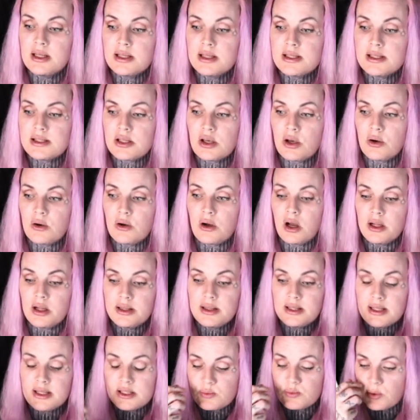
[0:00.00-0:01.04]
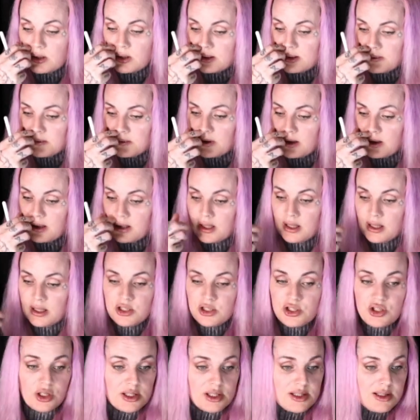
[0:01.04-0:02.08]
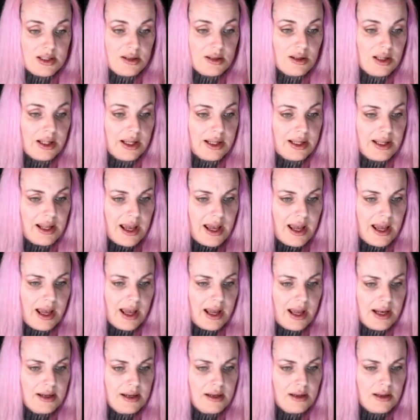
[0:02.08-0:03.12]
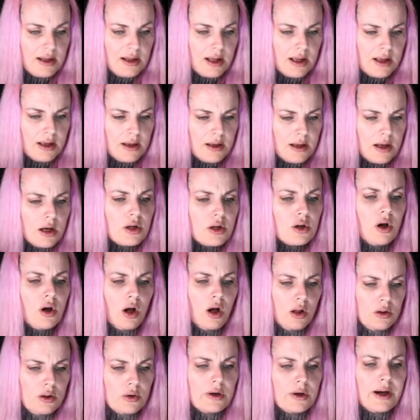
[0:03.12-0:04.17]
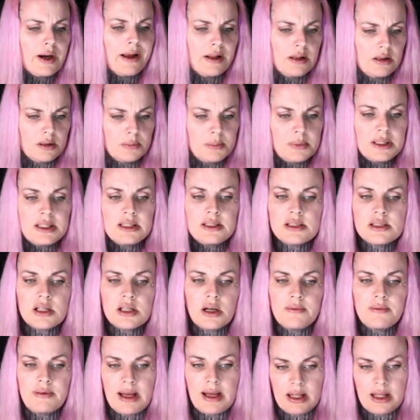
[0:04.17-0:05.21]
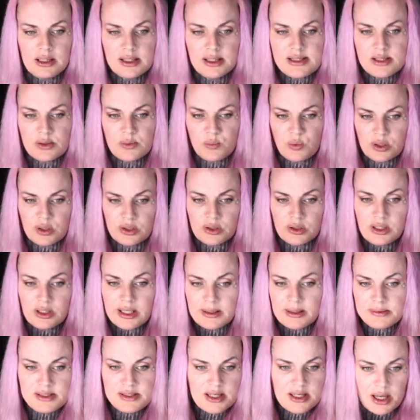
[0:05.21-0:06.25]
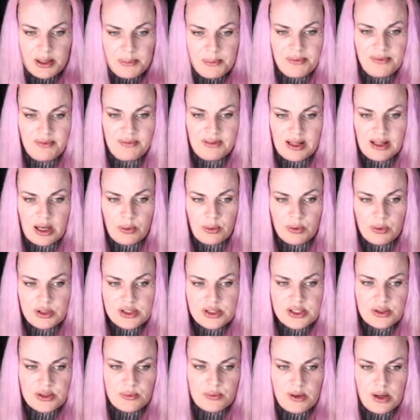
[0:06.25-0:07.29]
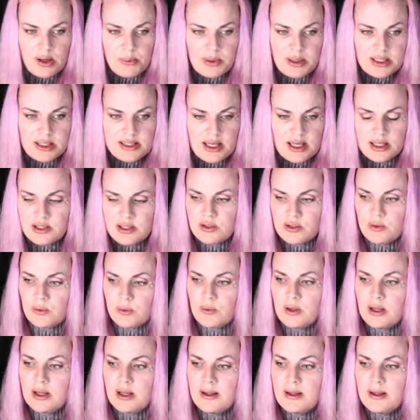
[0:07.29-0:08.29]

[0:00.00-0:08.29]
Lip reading: So on this one, just to like add a color element of Alice in Wonderland type flowers around my tattoo.